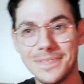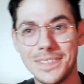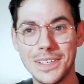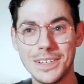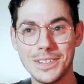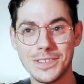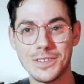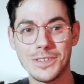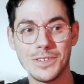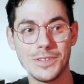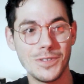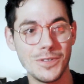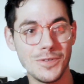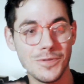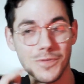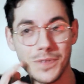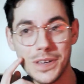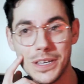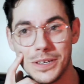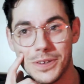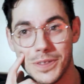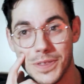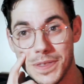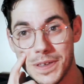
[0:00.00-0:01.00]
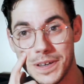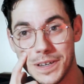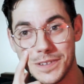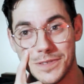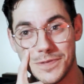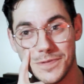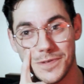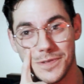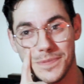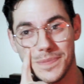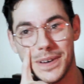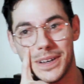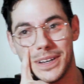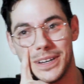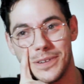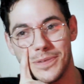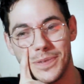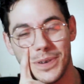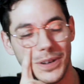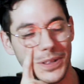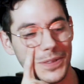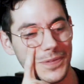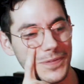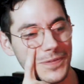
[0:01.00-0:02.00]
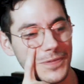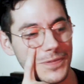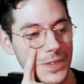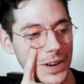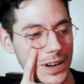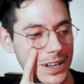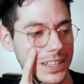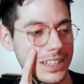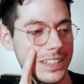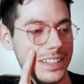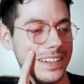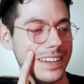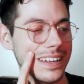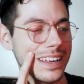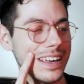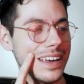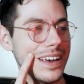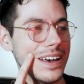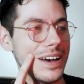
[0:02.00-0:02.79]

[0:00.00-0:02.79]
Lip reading: he has to do real things for money. What a fucking...